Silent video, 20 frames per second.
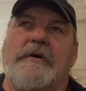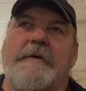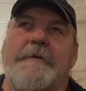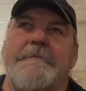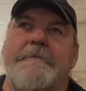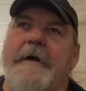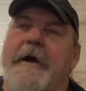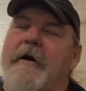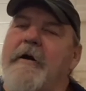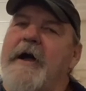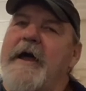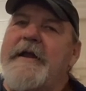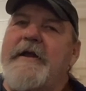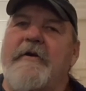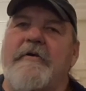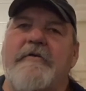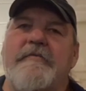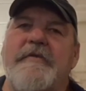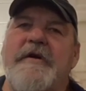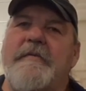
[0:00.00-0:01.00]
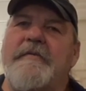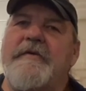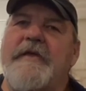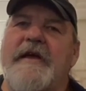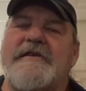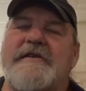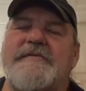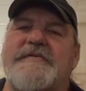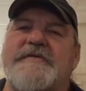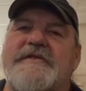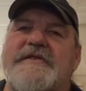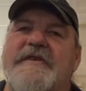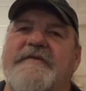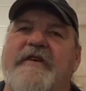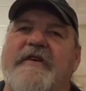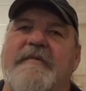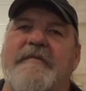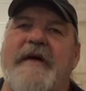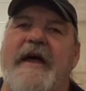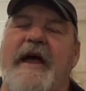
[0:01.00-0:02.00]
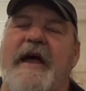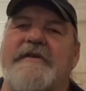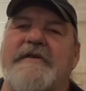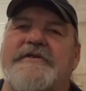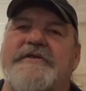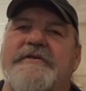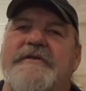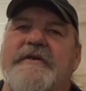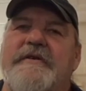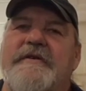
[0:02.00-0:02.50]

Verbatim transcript: No, I don't remember that specific match.